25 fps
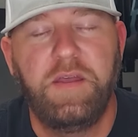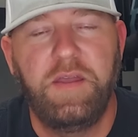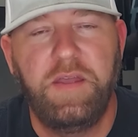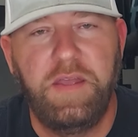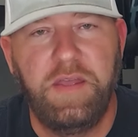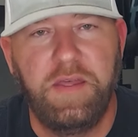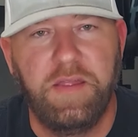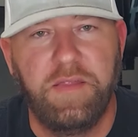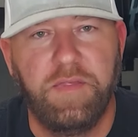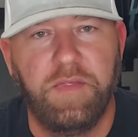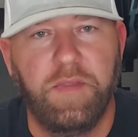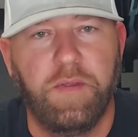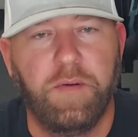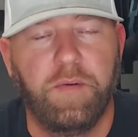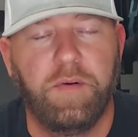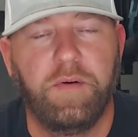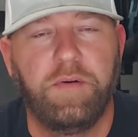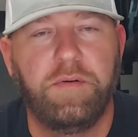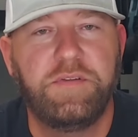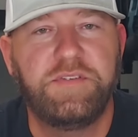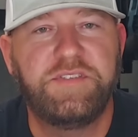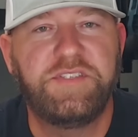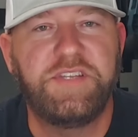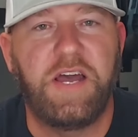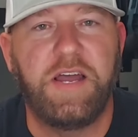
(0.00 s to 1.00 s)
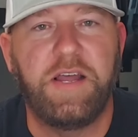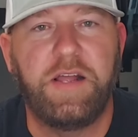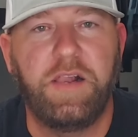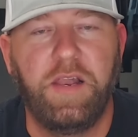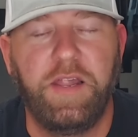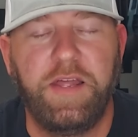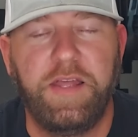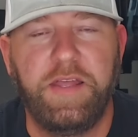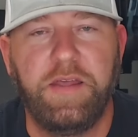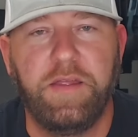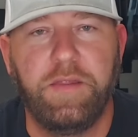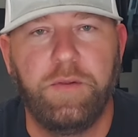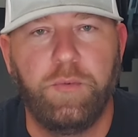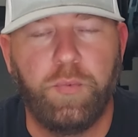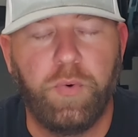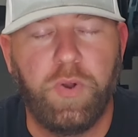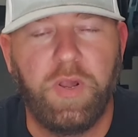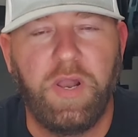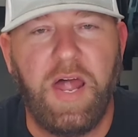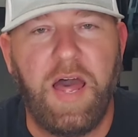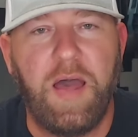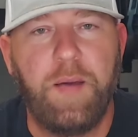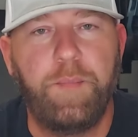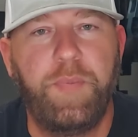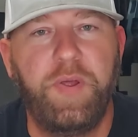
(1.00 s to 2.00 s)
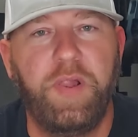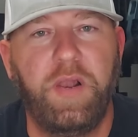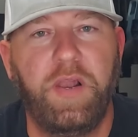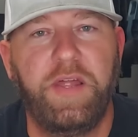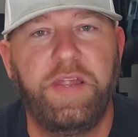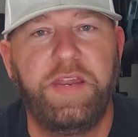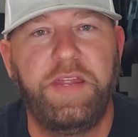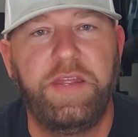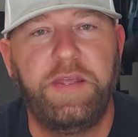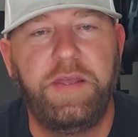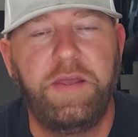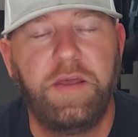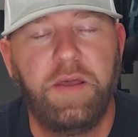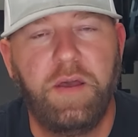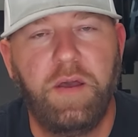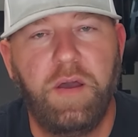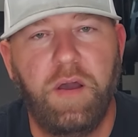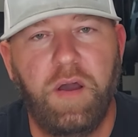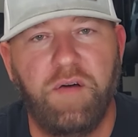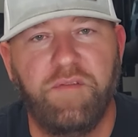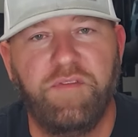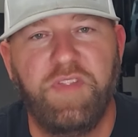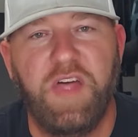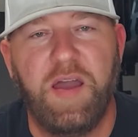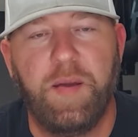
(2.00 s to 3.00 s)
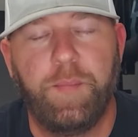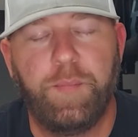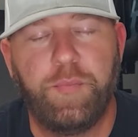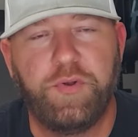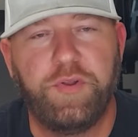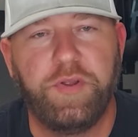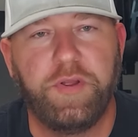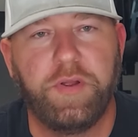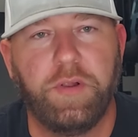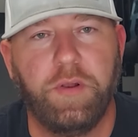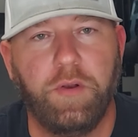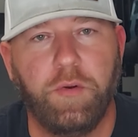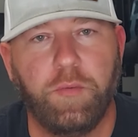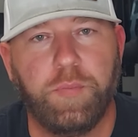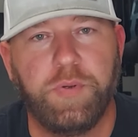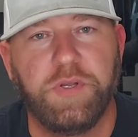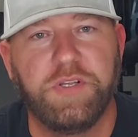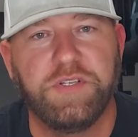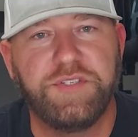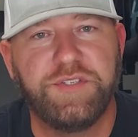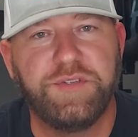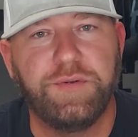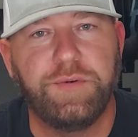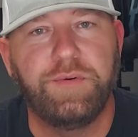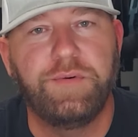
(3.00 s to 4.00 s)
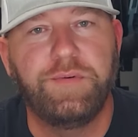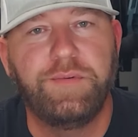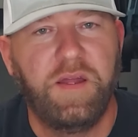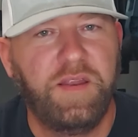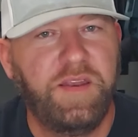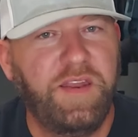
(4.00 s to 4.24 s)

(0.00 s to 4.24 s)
in the cycling and reliability of that particular pistol.